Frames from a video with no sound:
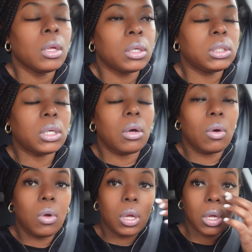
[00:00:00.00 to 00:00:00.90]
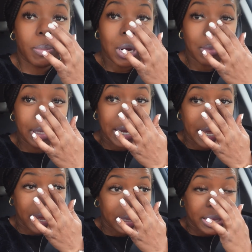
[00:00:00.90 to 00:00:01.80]
So but I'm glad I
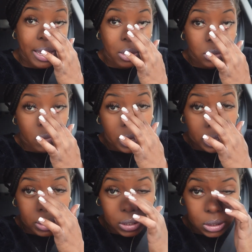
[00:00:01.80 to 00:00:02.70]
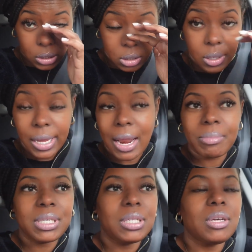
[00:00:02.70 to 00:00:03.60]
got that out the way, because
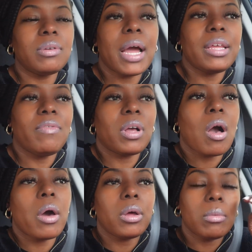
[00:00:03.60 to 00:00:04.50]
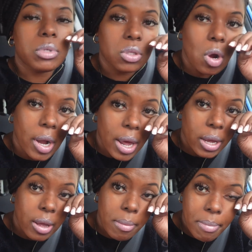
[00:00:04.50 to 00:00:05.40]
I'm still not even caught up. Star gotta
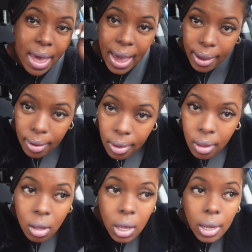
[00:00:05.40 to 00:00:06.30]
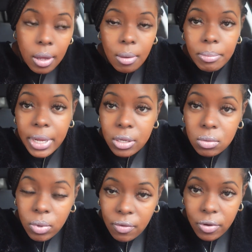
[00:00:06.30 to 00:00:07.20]
come back next
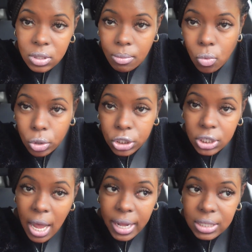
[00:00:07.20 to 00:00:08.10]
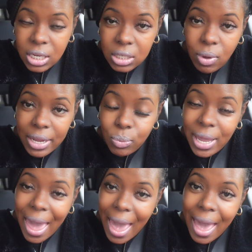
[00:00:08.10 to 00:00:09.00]
week for some more shots, because we
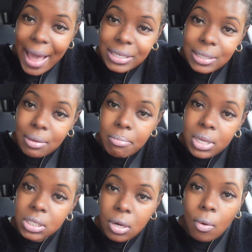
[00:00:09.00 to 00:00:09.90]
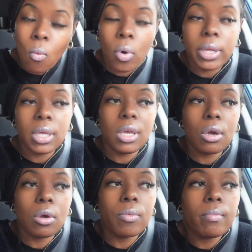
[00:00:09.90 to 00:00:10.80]
had actually missed her 1
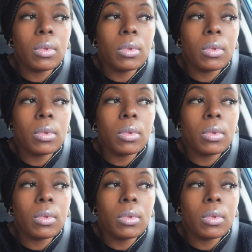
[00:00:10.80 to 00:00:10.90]
year